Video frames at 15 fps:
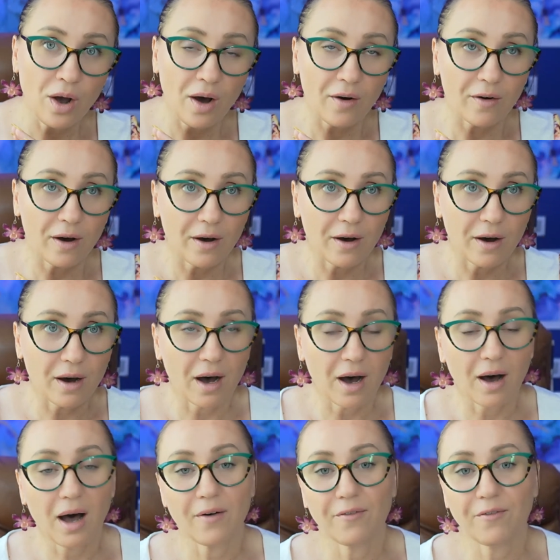
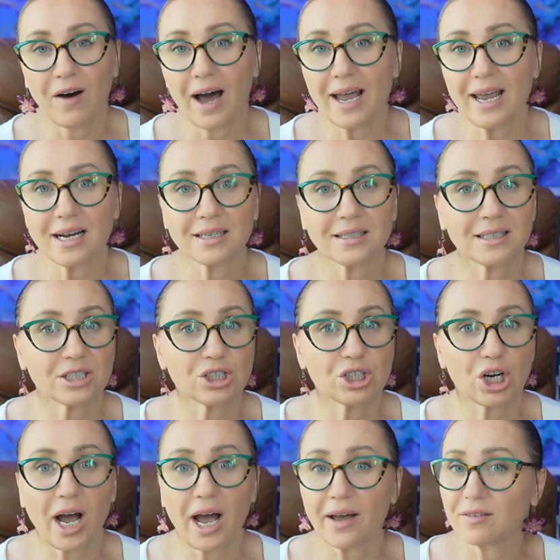fire their
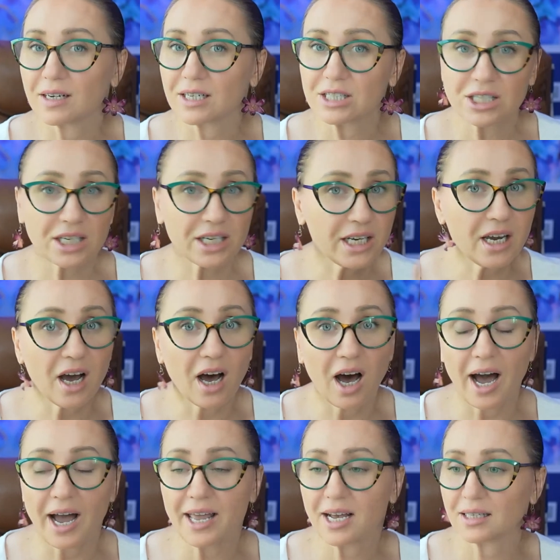drivers,
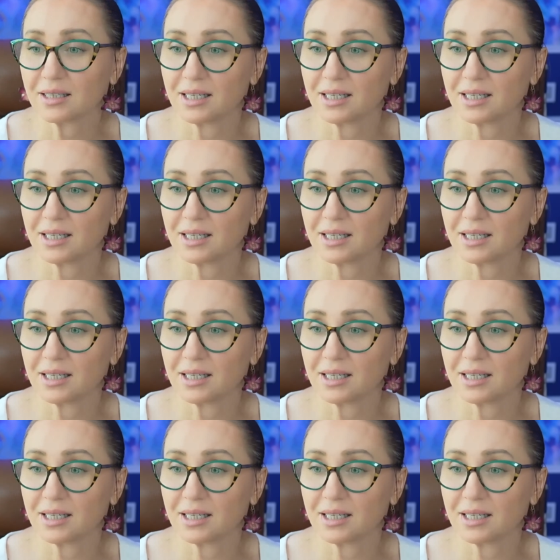rehire.